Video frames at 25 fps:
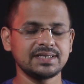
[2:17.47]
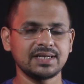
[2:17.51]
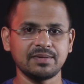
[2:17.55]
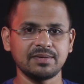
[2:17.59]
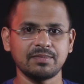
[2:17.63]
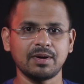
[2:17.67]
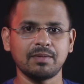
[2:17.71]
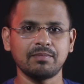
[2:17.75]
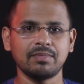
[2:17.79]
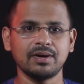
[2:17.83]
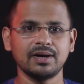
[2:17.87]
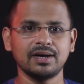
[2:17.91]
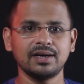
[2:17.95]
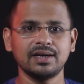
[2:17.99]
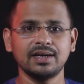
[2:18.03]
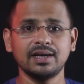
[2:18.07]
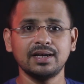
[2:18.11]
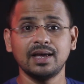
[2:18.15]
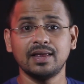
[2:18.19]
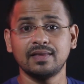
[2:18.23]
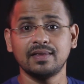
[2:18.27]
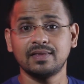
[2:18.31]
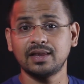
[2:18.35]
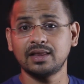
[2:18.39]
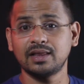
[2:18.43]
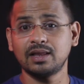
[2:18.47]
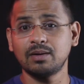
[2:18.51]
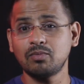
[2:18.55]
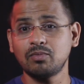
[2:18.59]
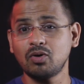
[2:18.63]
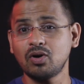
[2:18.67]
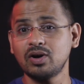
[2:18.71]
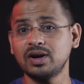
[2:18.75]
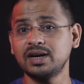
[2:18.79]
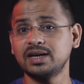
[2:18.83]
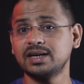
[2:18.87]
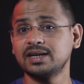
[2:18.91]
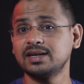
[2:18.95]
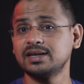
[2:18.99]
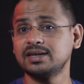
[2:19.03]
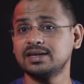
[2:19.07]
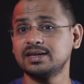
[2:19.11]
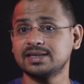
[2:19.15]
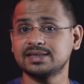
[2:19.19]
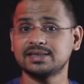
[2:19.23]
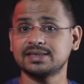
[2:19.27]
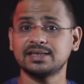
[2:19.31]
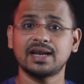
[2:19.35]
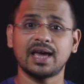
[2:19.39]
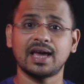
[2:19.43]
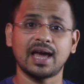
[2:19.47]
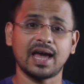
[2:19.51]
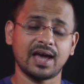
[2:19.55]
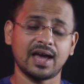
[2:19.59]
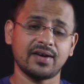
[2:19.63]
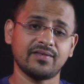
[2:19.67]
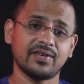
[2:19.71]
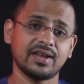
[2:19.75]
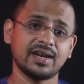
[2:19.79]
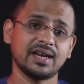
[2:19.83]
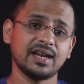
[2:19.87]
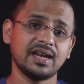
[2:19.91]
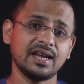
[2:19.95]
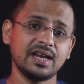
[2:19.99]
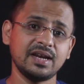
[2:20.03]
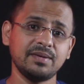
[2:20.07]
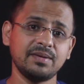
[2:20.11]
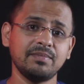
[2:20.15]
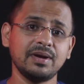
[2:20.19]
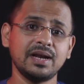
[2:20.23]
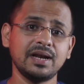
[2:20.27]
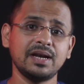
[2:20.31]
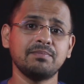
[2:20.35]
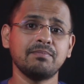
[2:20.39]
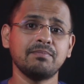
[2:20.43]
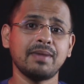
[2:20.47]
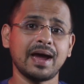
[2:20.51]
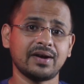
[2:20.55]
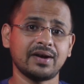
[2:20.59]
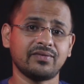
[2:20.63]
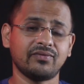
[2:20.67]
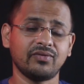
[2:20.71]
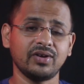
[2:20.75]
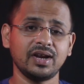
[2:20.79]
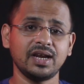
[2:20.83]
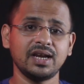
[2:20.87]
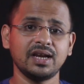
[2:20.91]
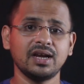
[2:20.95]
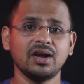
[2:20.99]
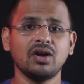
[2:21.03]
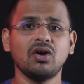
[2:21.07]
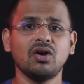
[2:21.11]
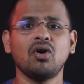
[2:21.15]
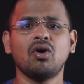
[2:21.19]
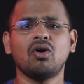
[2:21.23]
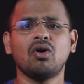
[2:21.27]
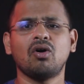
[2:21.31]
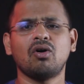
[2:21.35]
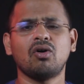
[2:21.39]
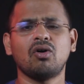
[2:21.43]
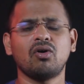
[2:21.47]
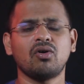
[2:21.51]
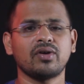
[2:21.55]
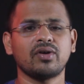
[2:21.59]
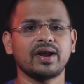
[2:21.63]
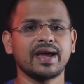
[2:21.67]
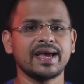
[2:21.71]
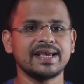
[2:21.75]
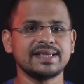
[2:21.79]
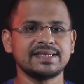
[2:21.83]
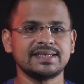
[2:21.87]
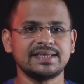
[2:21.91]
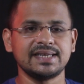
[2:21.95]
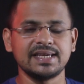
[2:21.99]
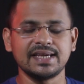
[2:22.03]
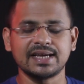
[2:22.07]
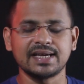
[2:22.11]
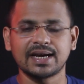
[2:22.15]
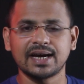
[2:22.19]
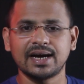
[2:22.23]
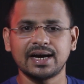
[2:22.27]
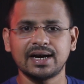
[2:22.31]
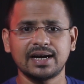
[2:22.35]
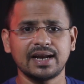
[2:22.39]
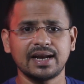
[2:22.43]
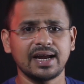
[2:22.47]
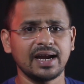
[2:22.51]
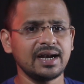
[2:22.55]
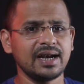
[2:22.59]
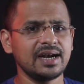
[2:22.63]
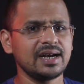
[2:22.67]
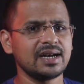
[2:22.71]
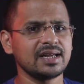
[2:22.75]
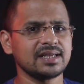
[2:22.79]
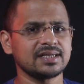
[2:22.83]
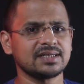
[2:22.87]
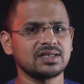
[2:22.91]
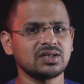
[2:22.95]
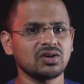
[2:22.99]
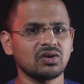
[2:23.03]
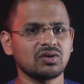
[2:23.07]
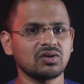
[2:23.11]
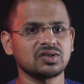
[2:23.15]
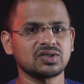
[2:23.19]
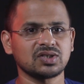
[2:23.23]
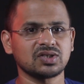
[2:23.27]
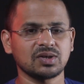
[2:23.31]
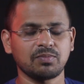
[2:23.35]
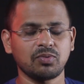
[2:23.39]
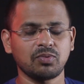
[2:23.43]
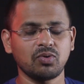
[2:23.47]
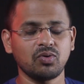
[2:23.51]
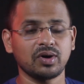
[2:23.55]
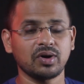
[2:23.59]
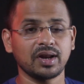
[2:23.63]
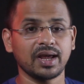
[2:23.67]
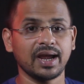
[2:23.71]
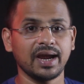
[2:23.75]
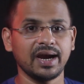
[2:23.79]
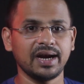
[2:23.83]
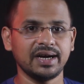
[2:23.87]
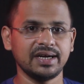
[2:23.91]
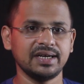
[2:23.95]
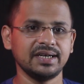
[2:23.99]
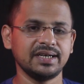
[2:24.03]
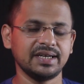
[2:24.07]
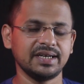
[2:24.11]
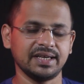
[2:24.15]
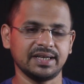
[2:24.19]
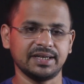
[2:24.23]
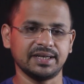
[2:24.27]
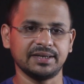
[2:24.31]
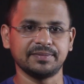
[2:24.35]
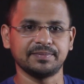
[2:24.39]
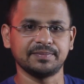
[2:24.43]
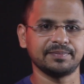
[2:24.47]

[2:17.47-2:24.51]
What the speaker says: remember that the monitor doesn't have an inbuilt battery or SD card and does not support editing.